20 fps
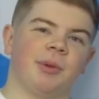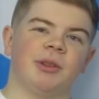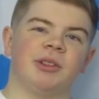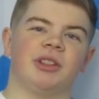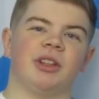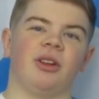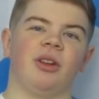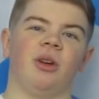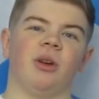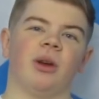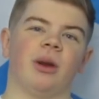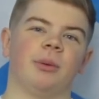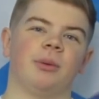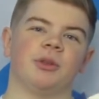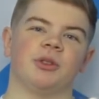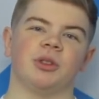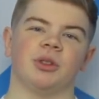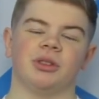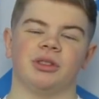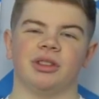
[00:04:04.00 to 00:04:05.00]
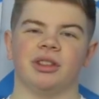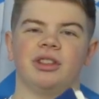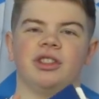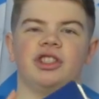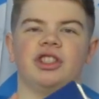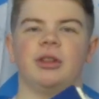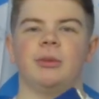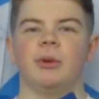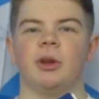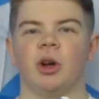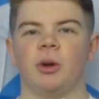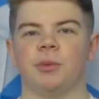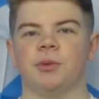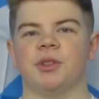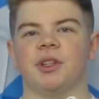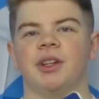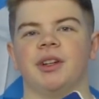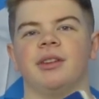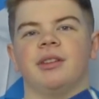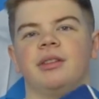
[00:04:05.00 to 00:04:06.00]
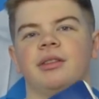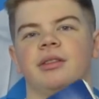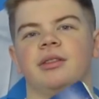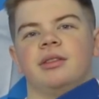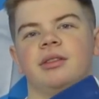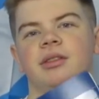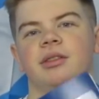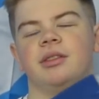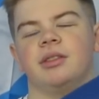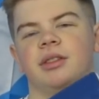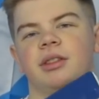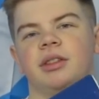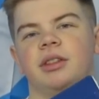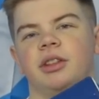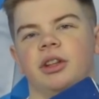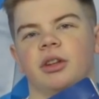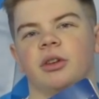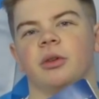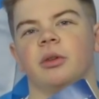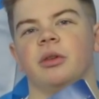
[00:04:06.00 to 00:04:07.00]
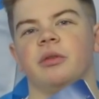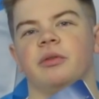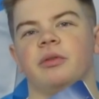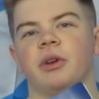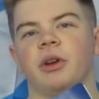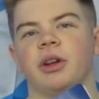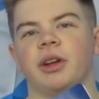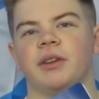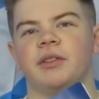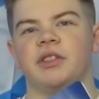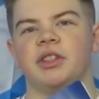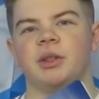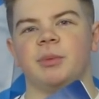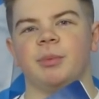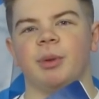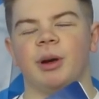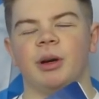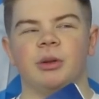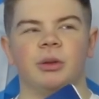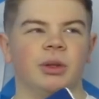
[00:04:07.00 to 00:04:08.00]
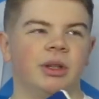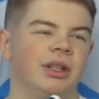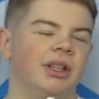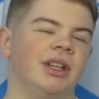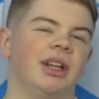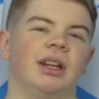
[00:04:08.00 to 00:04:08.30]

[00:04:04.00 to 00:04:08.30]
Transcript: Punt It Long episode, Jamie Robson, you're going in Fraud FC, pal.